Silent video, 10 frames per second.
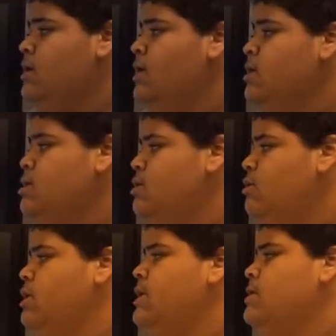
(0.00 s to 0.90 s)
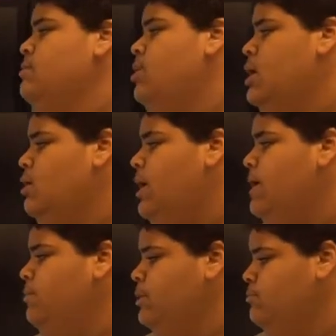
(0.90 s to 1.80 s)
And so looking at the
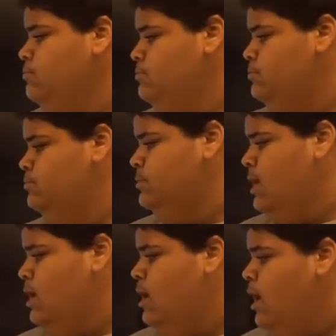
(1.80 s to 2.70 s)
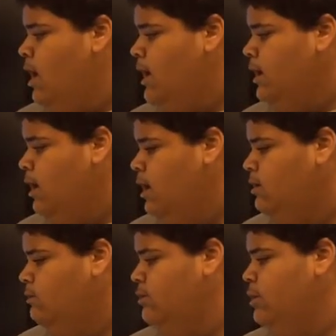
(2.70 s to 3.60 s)
monohybrid, I
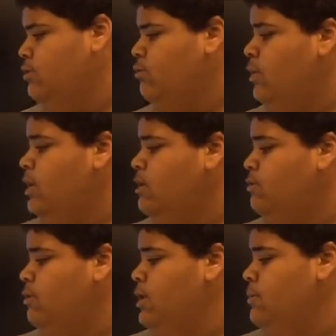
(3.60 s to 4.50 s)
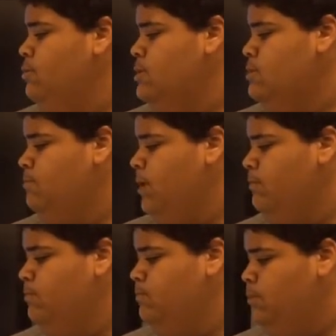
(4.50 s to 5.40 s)
got the 20 to
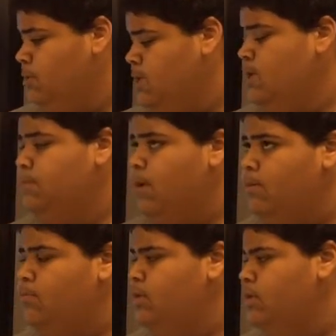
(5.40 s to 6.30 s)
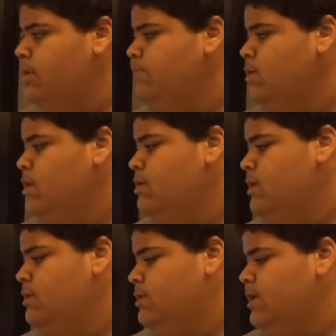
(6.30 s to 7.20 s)
30% probability
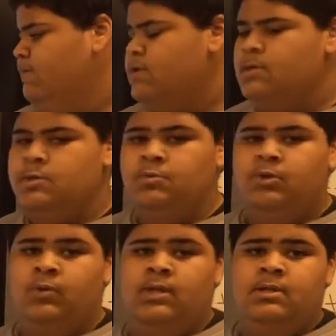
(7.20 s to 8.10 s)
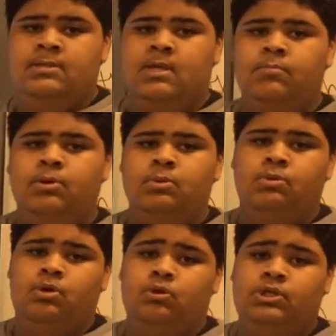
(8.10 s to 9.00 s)
that the differences between these numbers
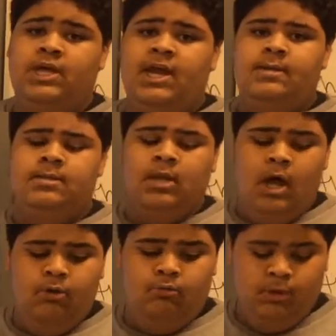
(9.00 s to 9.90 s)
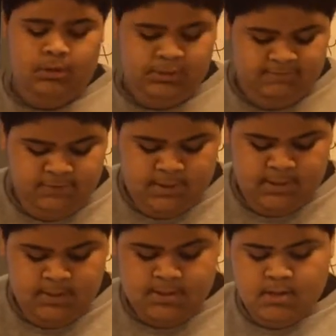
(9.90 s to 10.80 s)
were due to chance and not real
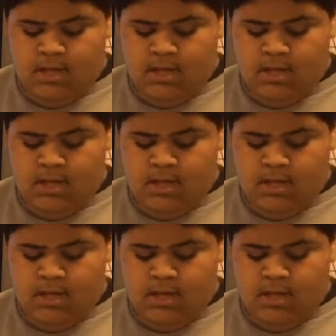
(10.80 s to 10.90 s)
differences.